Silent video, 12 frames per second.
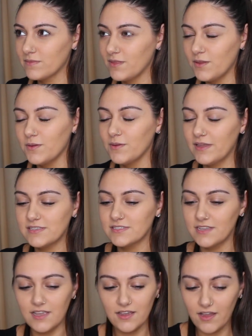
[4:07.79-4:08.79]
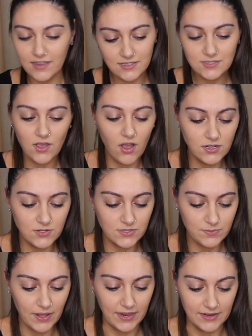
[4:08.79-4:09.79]
No, it's it's hard to
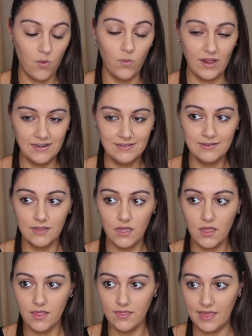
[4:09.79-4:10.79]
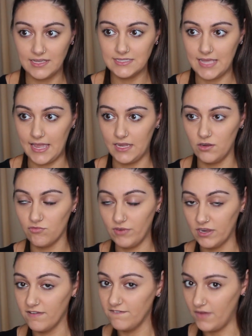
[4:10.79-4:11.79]
explain. When they say
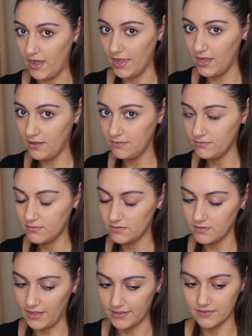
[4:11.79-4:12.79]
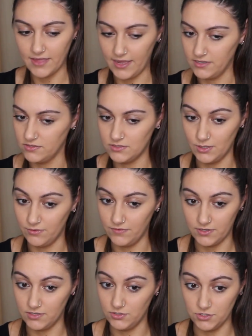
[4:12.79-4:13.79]
ring of fire, like that is so
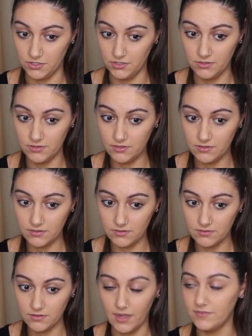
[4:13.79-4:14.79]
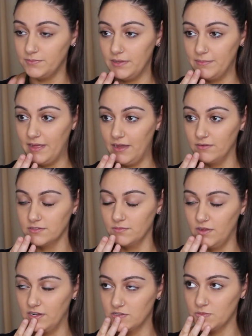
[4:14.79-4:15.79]
true. I have to beep that out because
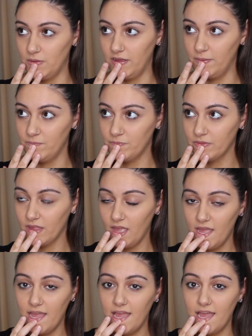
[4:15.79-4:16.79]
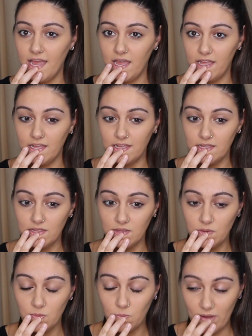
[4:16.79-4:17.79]
I'm not asked to Why?
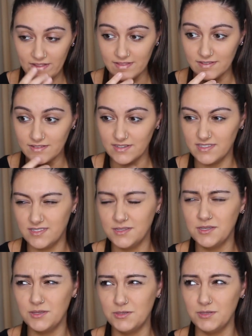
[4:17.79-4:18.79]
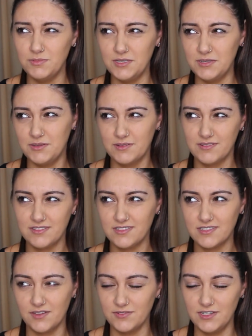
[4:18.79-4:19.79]
When, because YouTube do
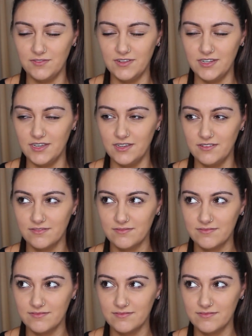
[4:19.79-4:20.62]
stuff to your video.